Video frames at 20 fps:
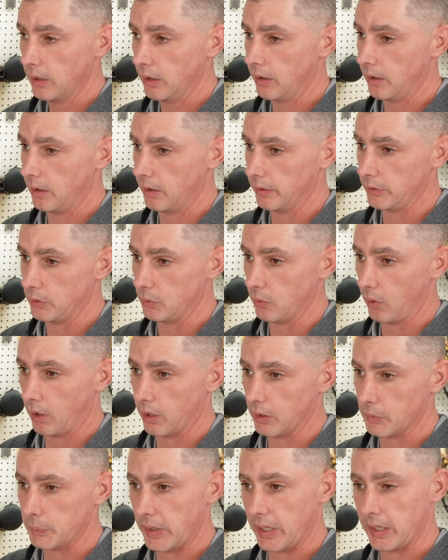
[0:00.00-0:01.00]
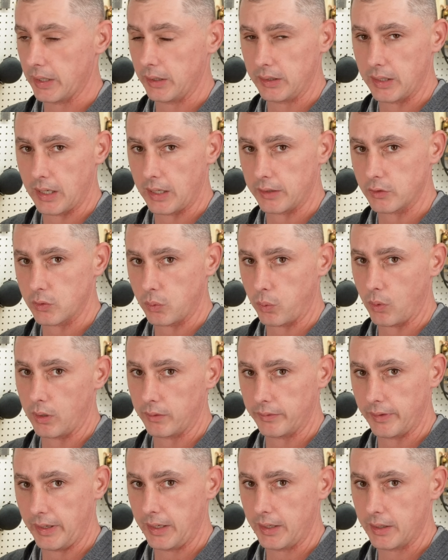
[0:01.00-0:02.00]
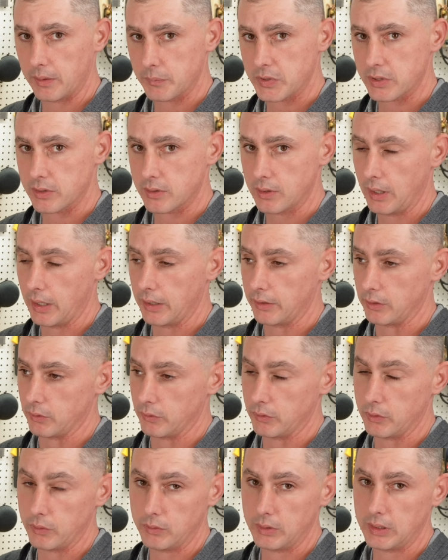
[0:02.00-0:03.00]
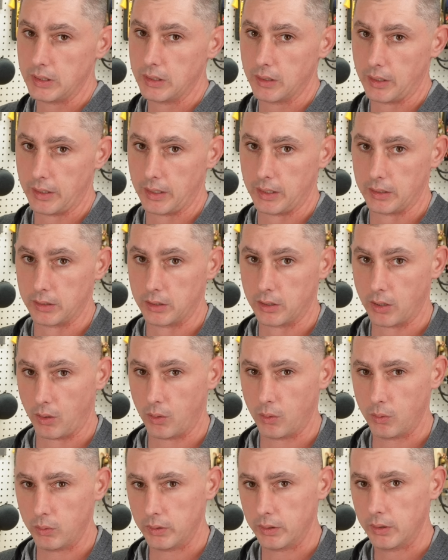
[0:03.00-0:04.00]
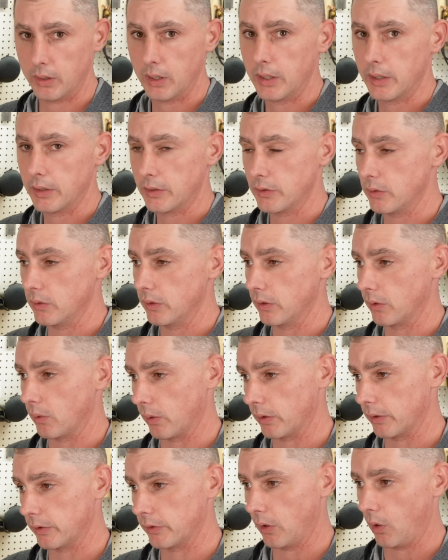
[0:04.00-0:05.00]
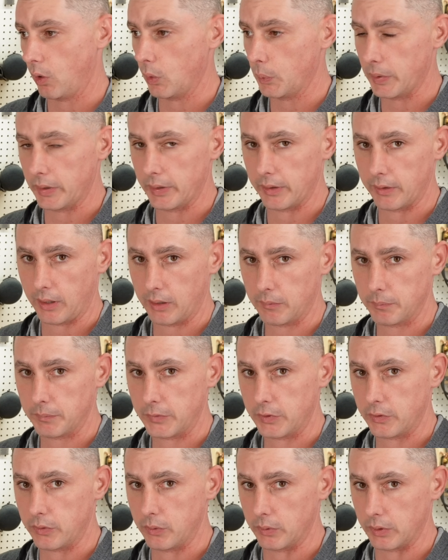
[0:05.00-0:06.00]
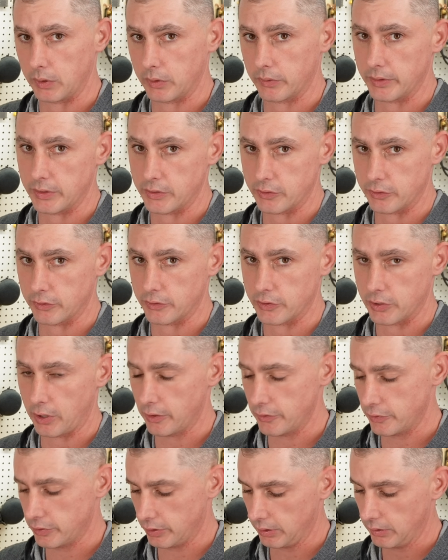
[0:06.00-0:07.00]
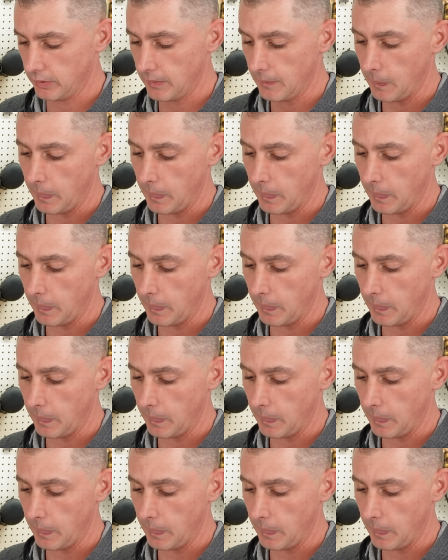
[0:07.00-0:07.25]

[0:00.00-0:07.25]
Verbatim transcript: Uh, you are pegged at 12 amps and you do need a code to, in order to open it up to increase your charging.